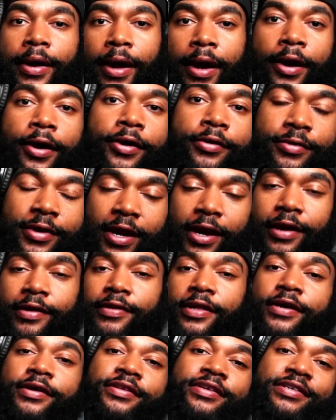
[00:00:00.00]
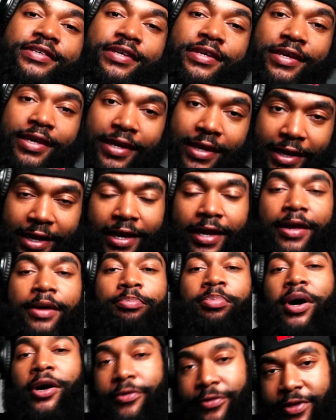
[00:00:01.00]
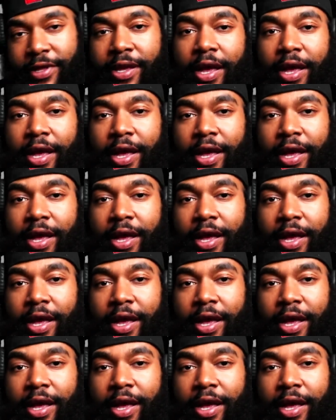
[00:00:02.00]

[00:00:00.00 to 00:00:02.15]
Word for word: I don't even care. As long as this shit can get posted,